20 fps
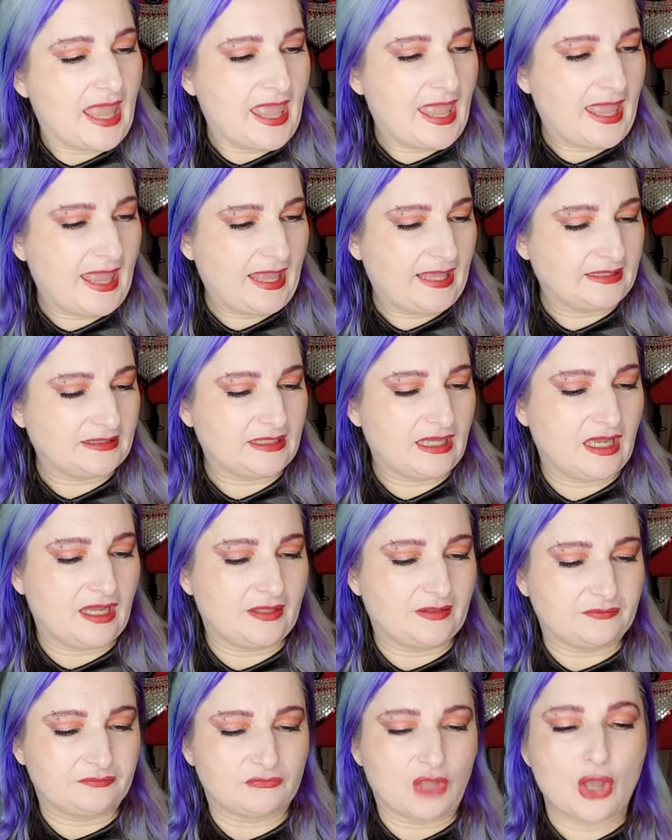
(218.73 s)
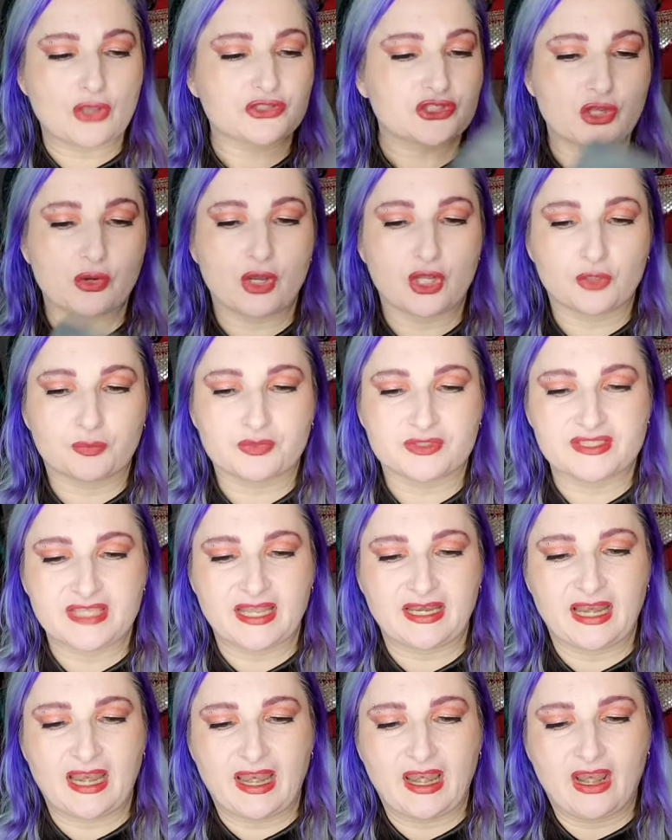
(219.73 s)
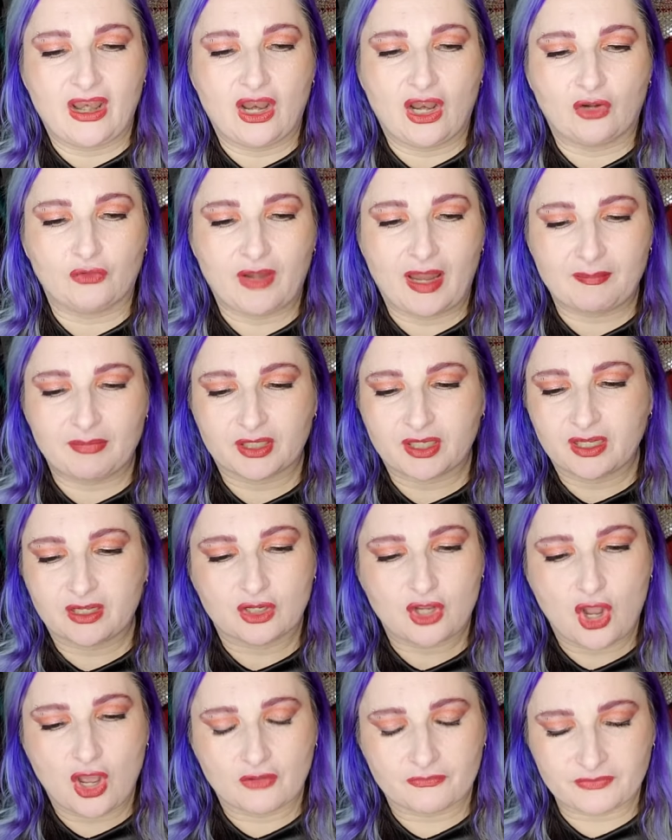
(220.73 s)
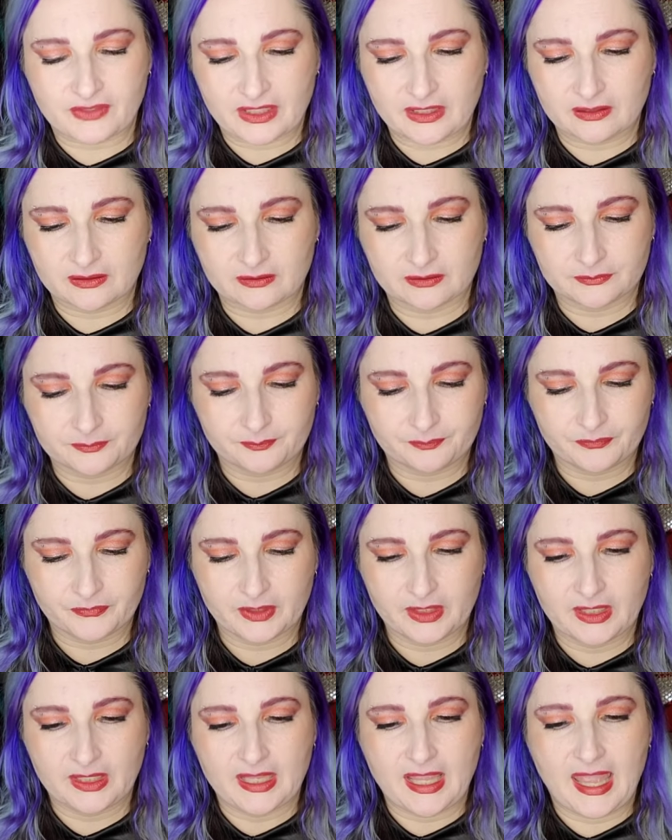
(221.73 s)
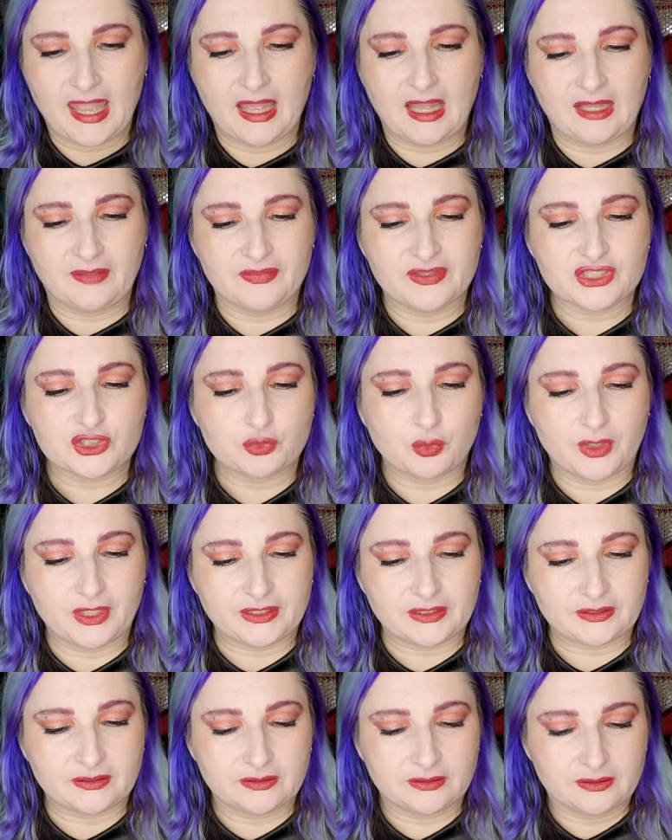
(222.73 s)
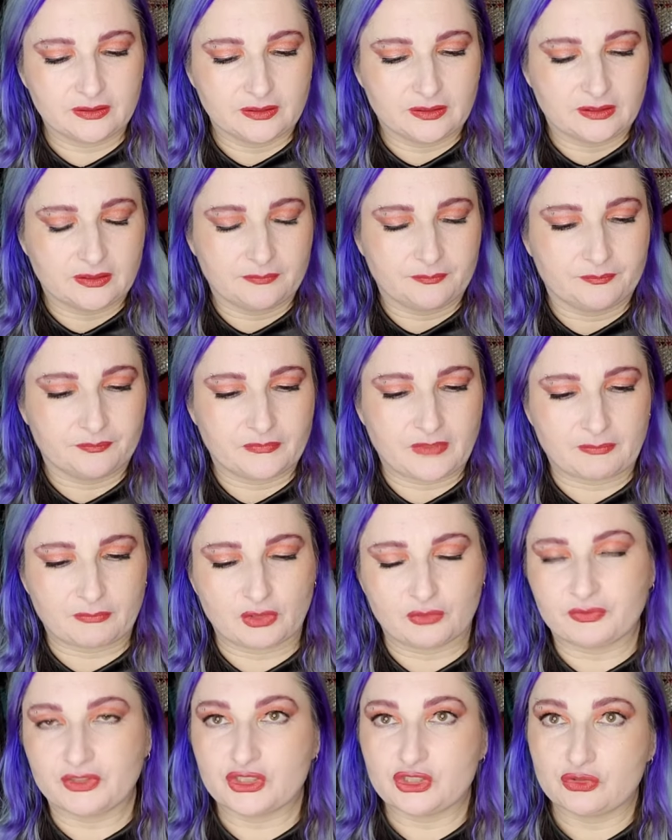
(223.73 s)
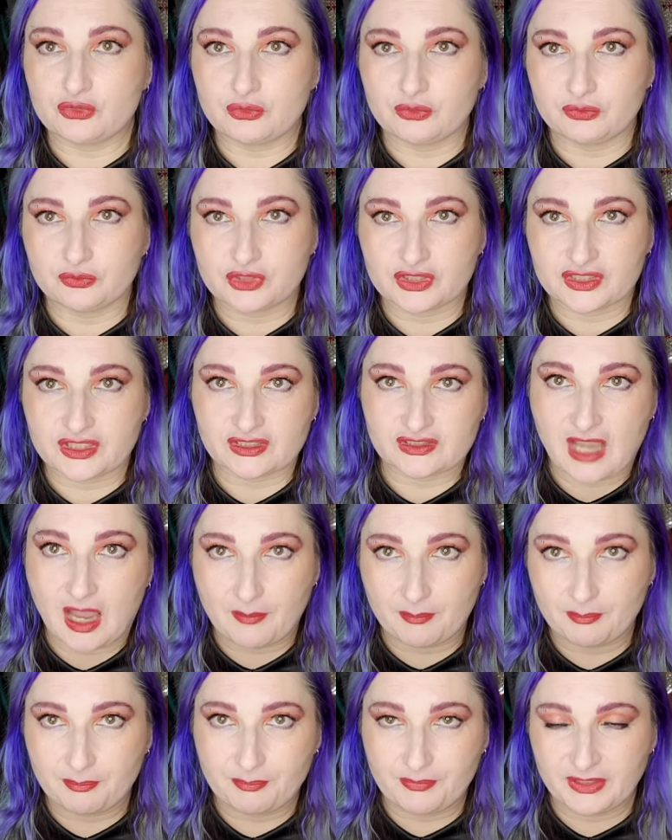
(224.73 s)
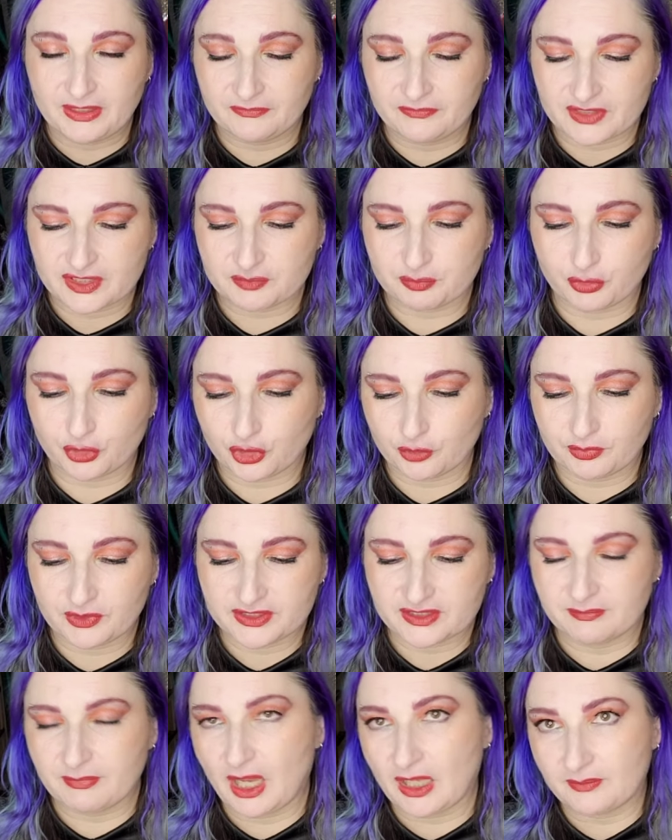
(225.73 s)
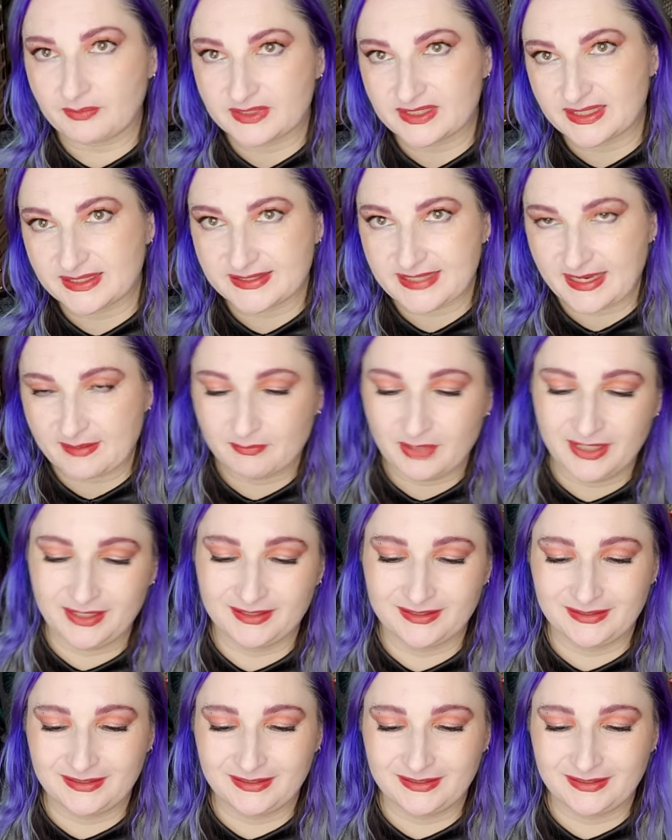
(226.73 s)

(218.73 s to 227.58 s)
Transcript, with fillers: and also 100% Arabica coffee. This one, I'm gonna read you just the top bit of this blurb because the bottom's the same.